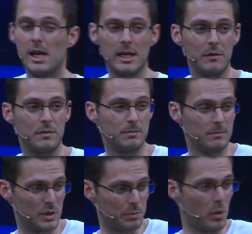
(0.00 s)
And I
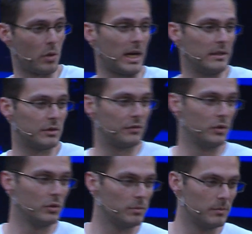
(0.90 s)

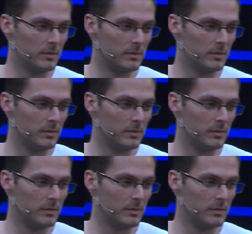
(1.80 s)
interviewed